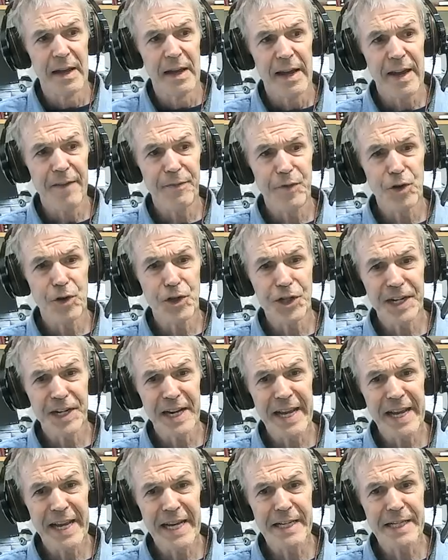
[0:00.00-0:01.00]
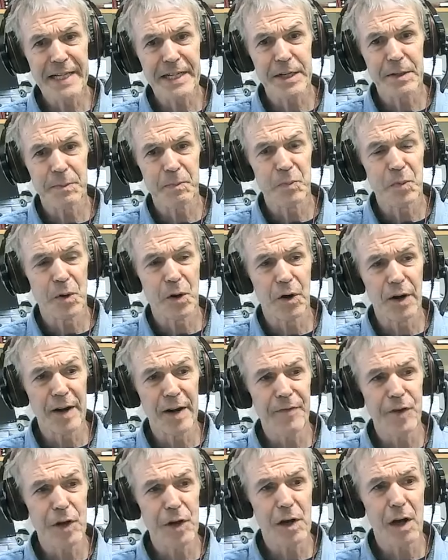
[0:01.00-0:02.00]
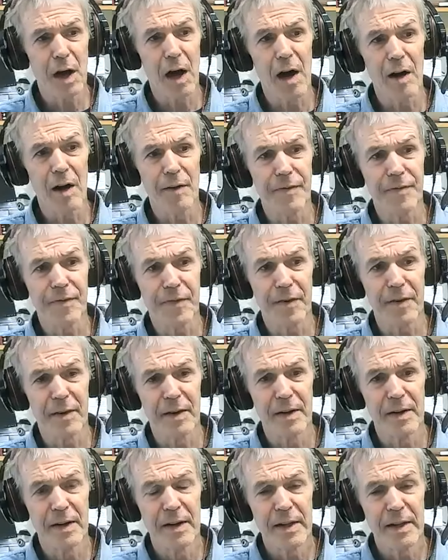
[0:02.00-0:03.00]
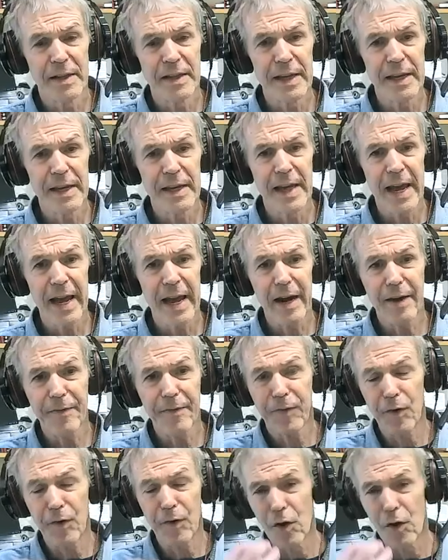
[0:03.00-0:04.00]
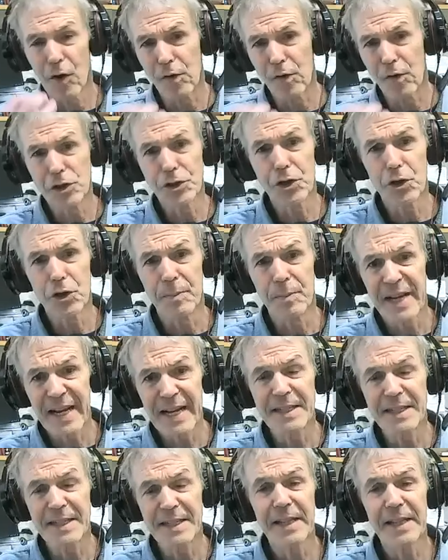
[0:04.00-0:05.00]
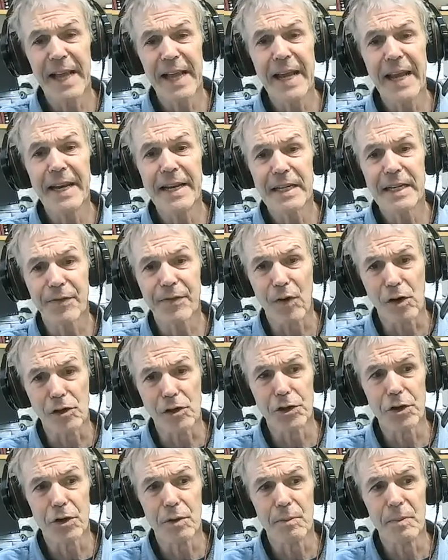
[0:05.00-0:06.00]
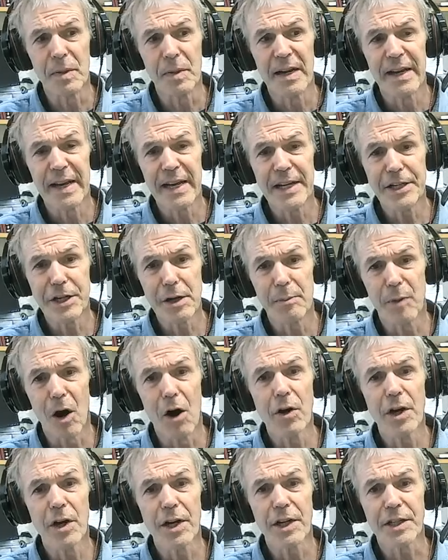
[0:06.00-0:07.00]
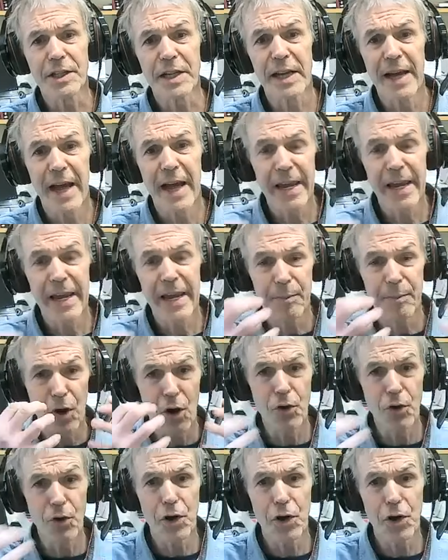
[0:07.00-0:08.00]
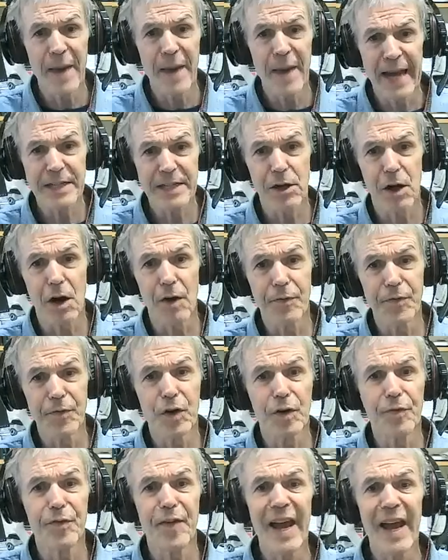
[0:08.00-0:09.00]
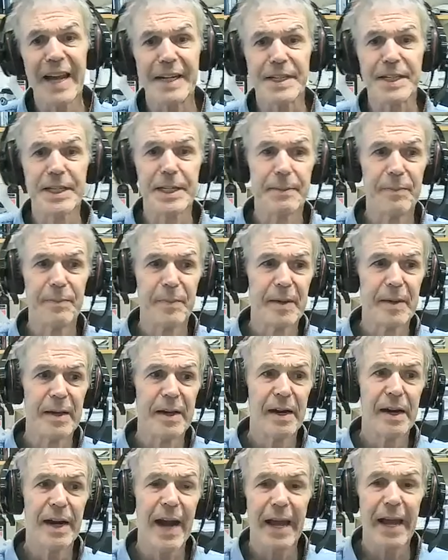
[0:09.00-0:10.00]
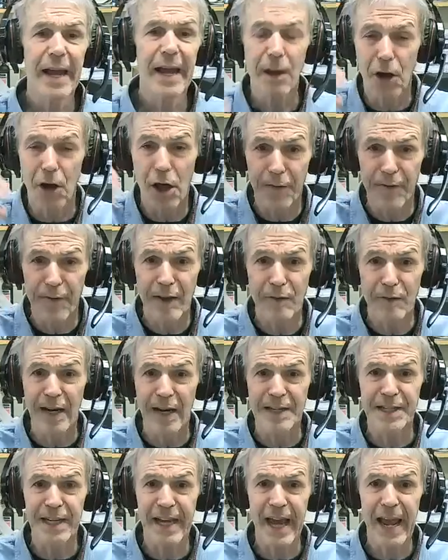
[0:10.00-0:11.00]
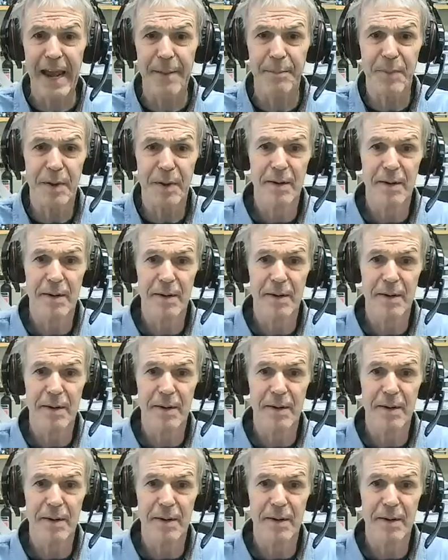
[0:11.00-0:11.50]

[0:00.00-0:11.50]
If you sneeze or if you cough, the airflow volume, the instantaneous volume is humongous, and you blow your mask off your face, right? A lot of it will escape.